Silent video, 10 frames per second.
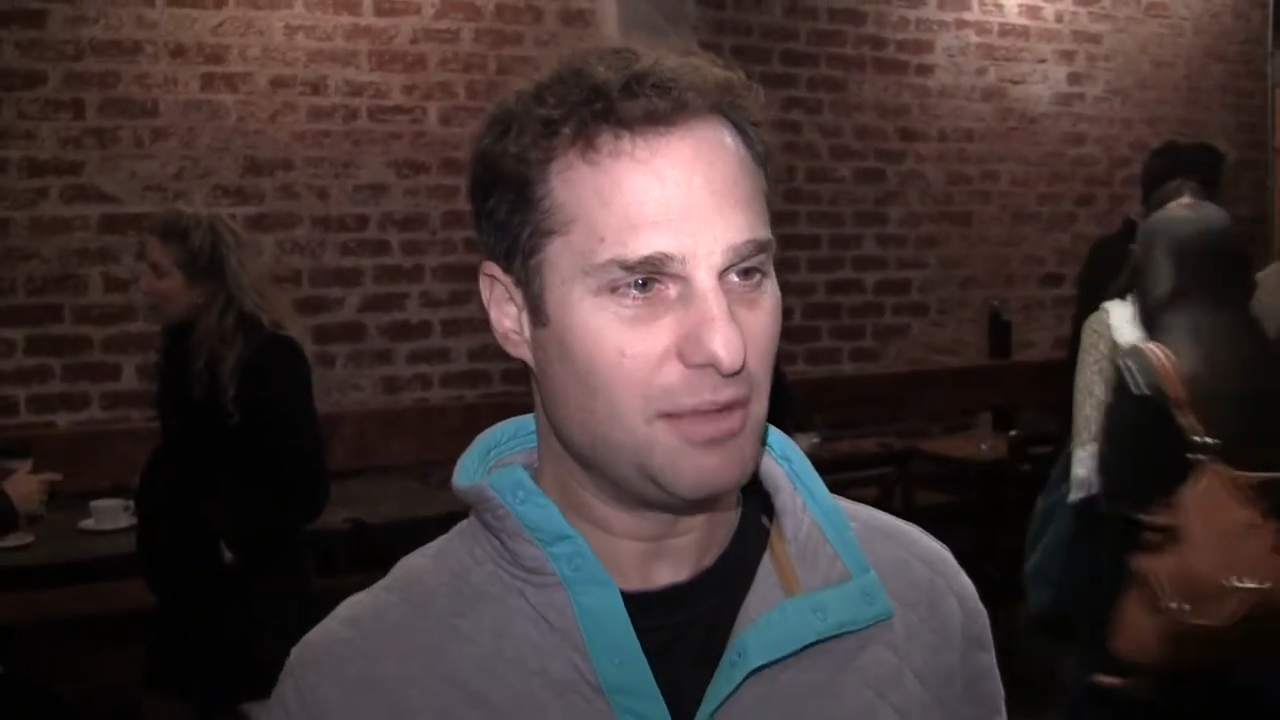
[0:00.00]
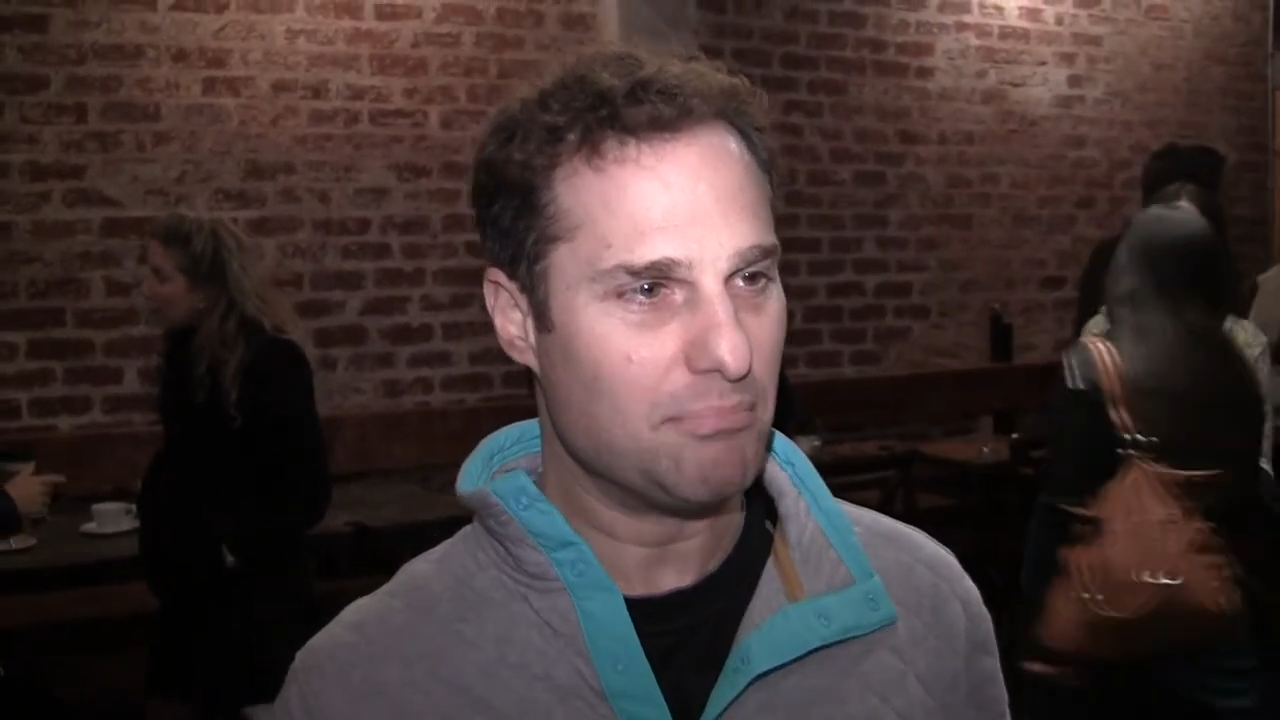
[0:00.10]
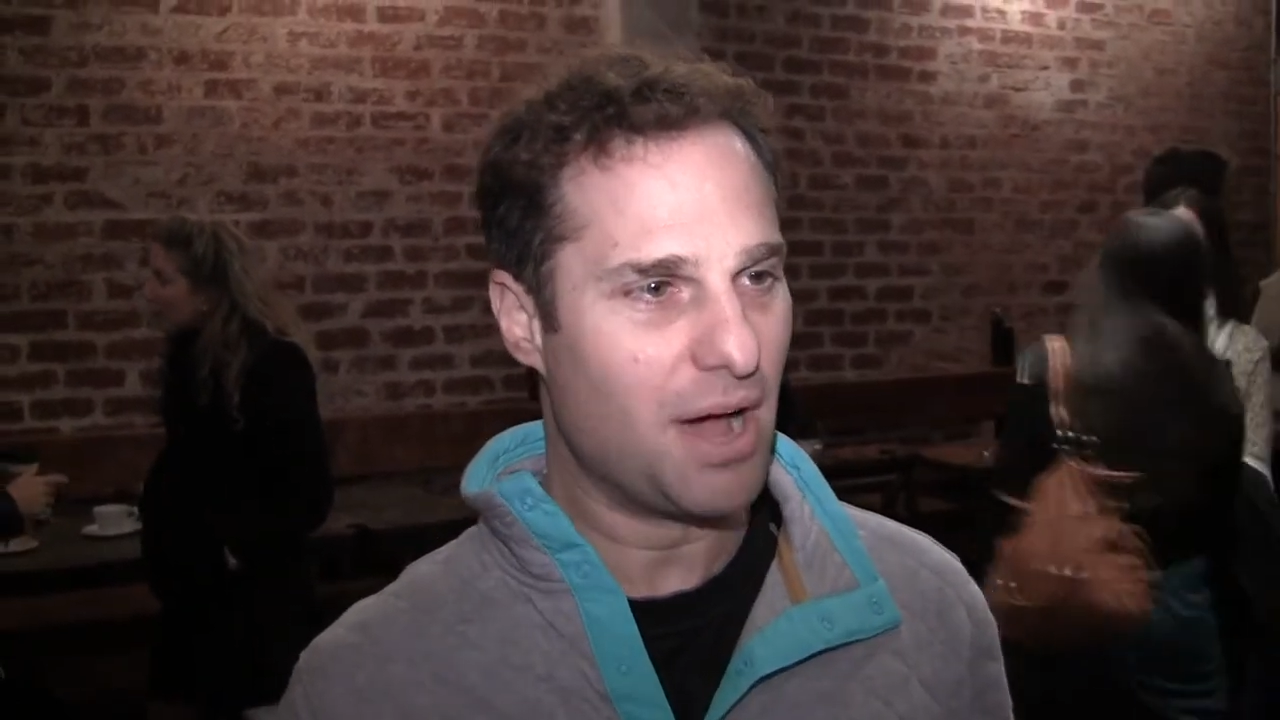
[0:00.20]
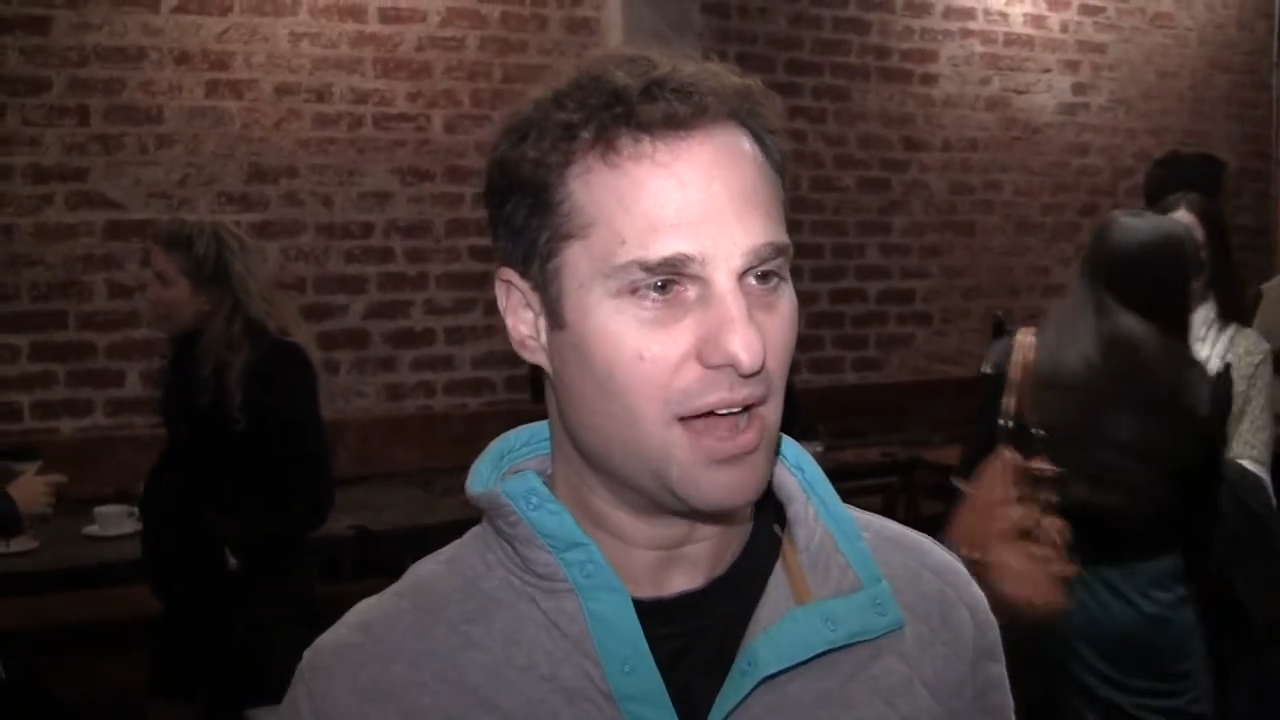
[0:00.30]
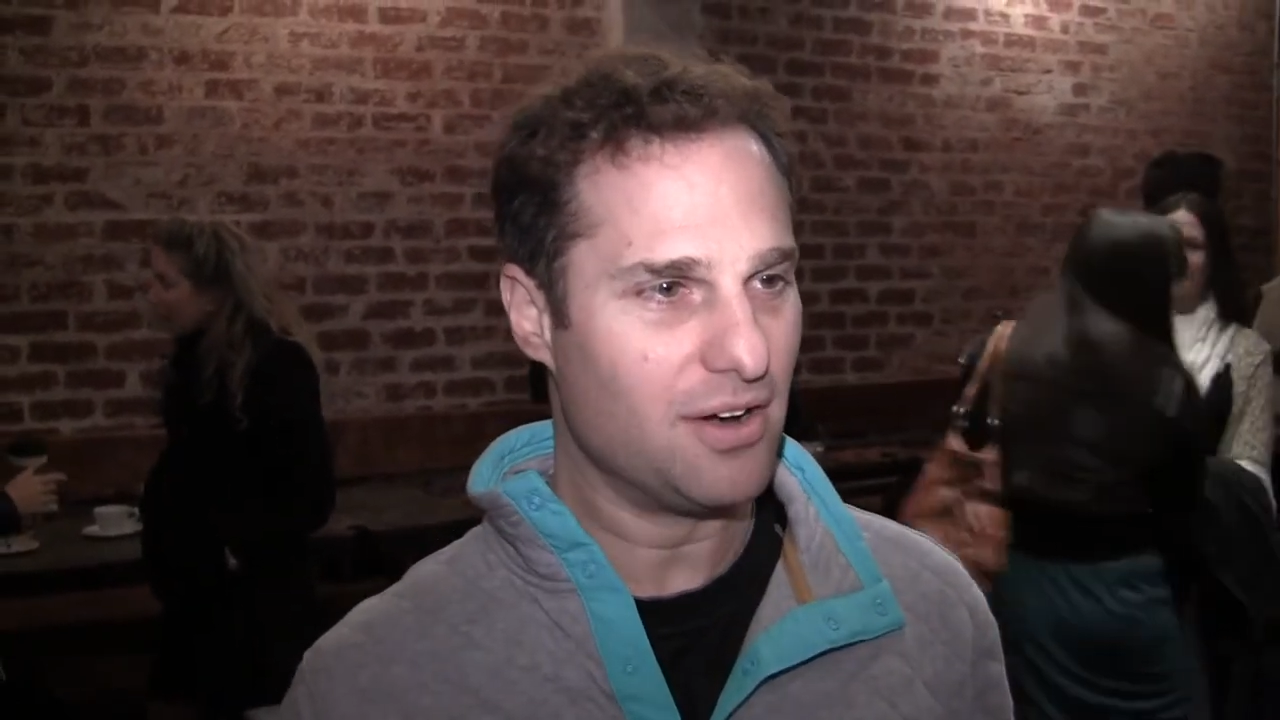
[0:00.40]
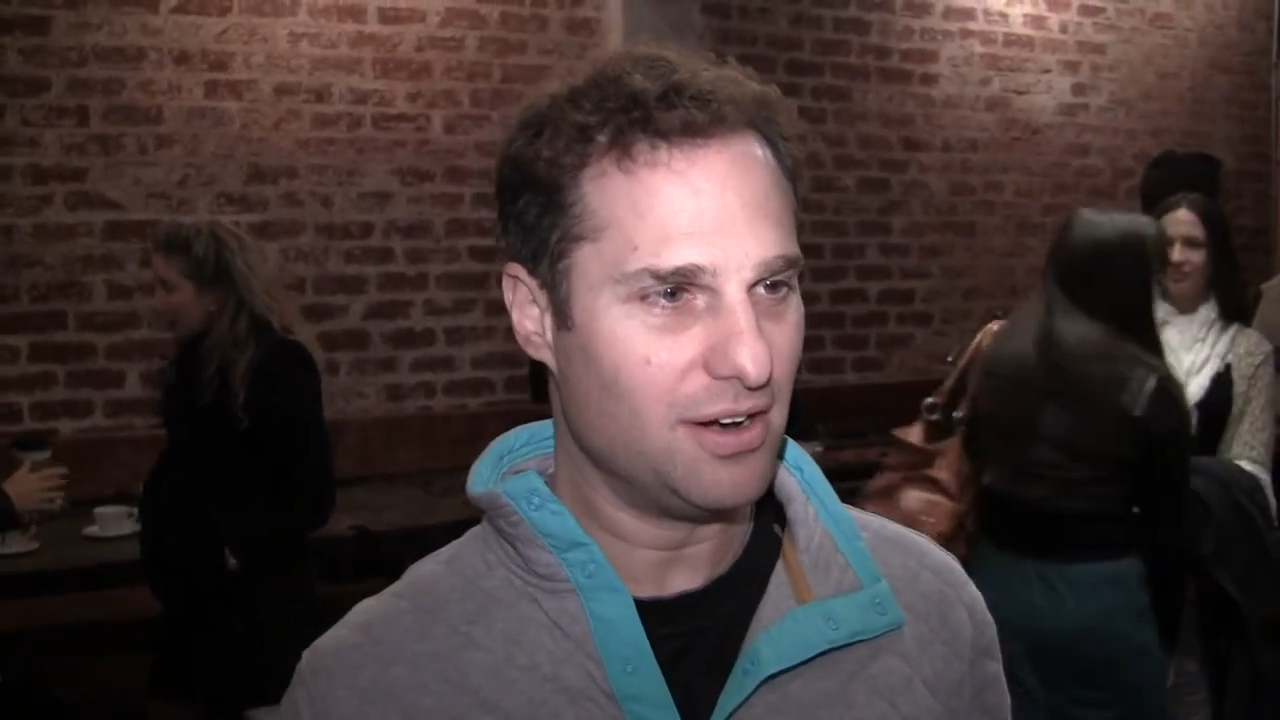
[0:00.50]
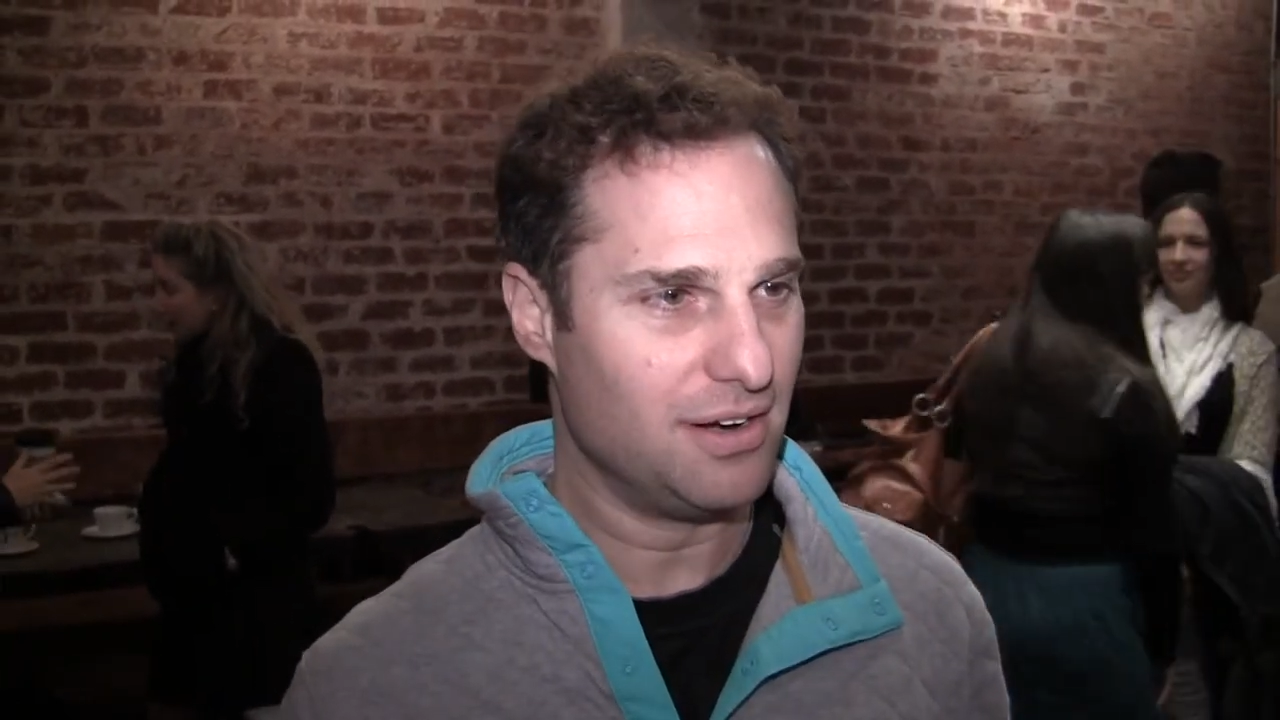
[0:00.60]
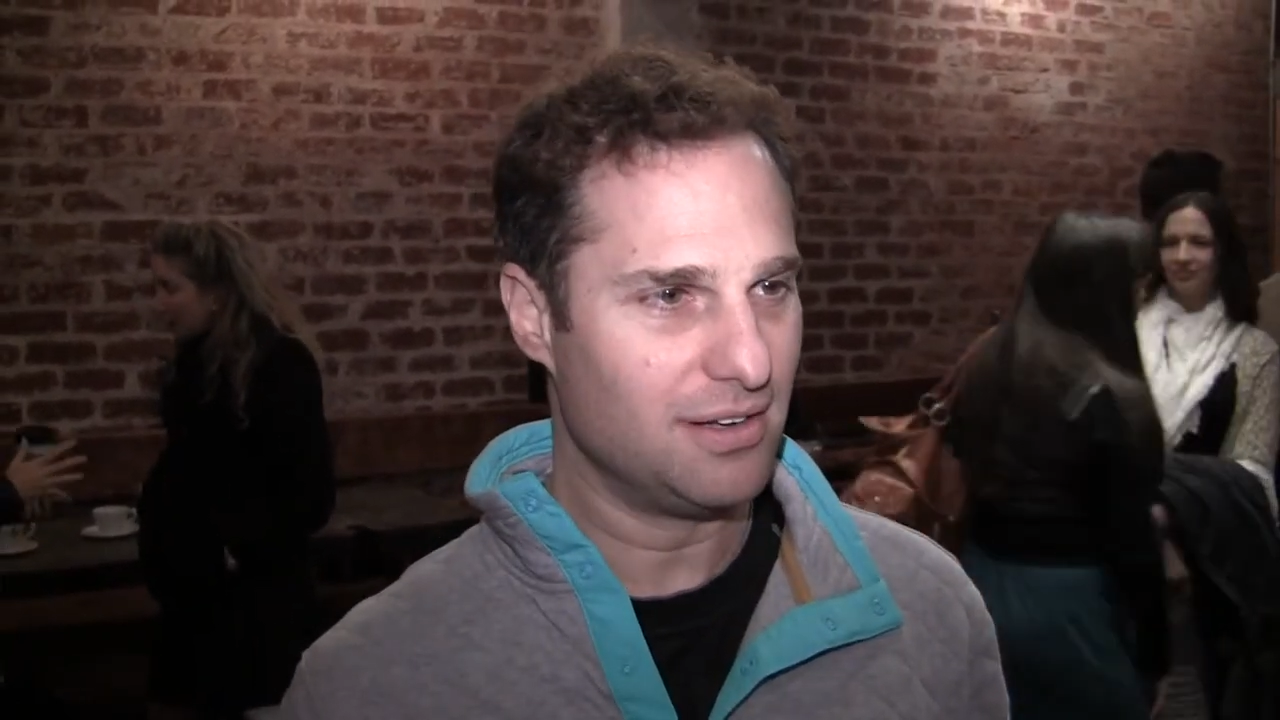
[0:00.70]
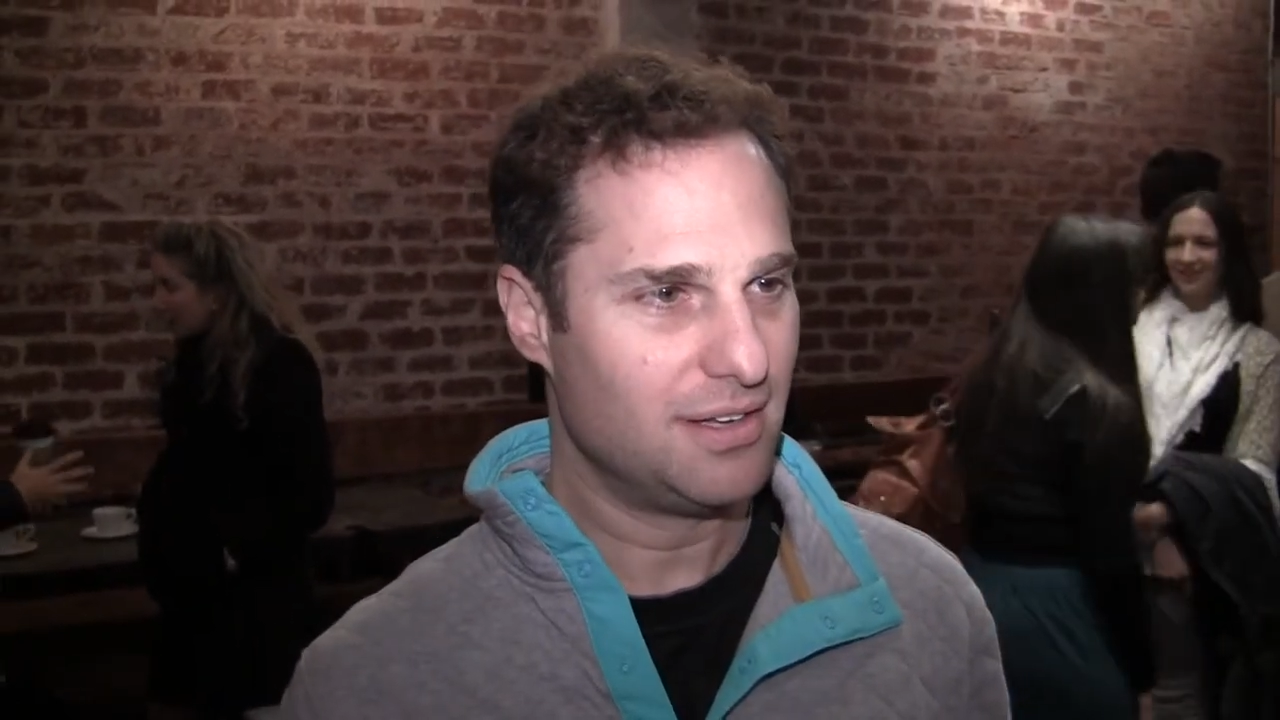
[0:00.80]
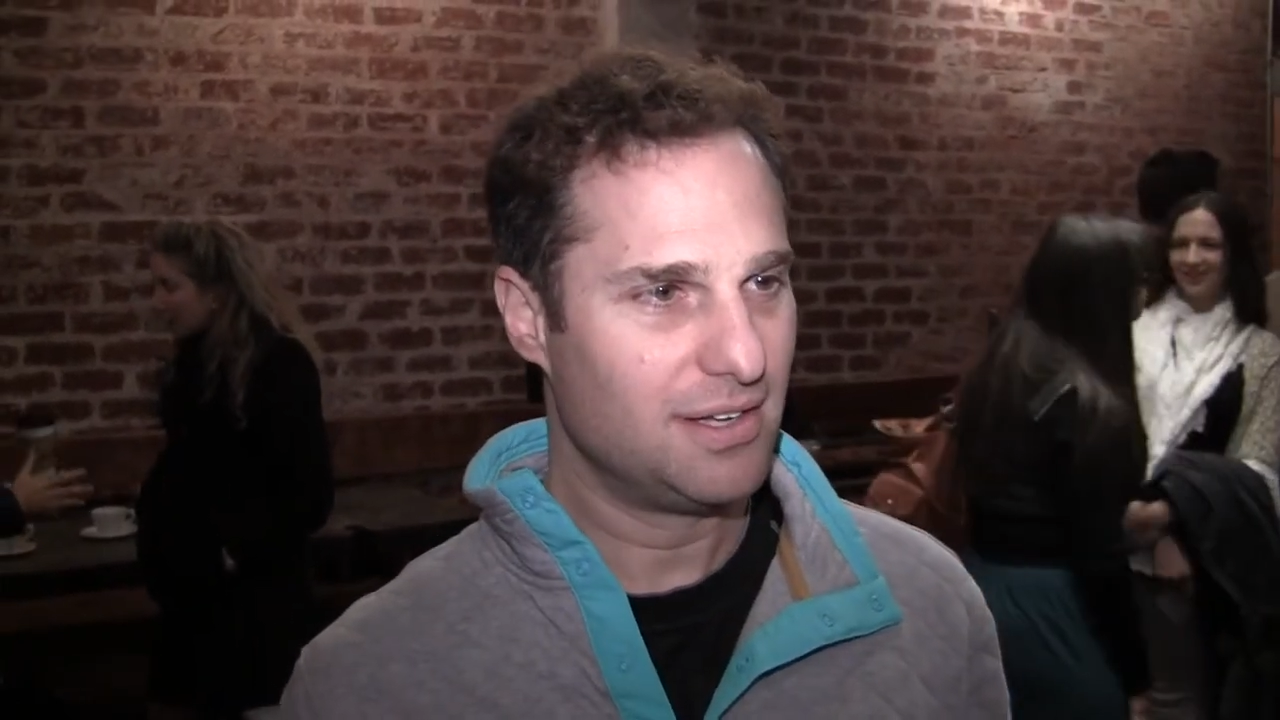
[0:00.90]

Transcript: modern